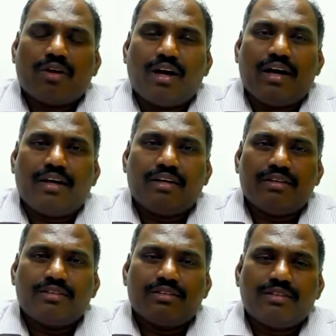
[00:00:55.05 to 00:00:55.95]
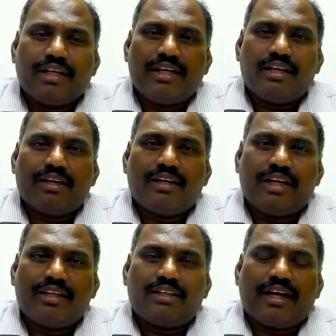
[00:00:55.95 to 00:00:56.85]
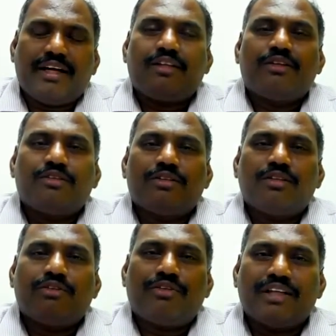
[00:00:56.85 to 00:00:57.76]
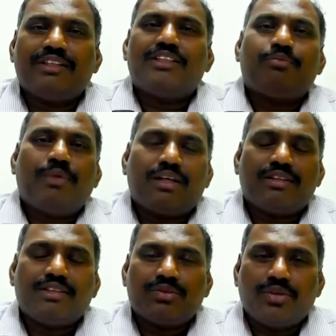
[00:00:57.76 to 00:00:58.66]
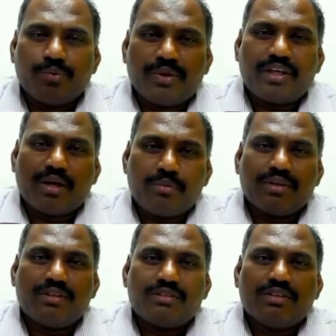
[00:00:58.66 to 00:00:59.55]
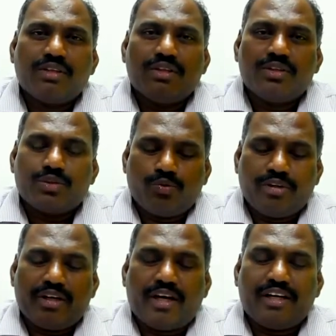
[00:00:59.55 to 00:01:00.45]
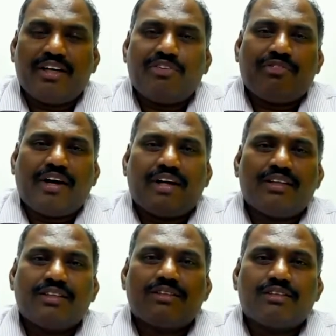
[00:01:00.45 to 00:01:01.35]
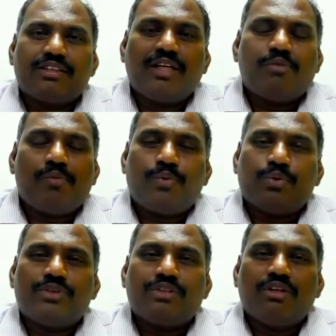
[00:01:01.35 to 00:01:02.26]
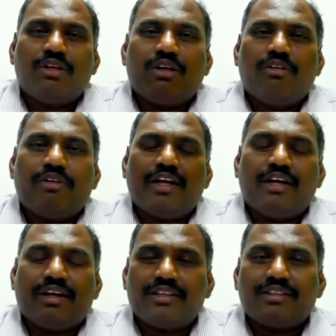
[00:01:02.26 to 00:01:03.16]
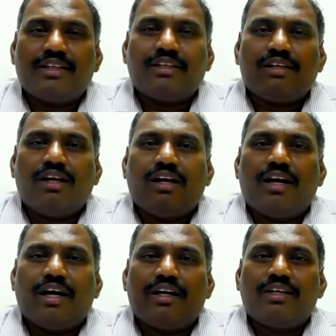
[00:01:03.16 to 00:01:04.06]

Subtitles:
And they get the right franchisee partners to Human Capital. So we identified this team approach very interesting and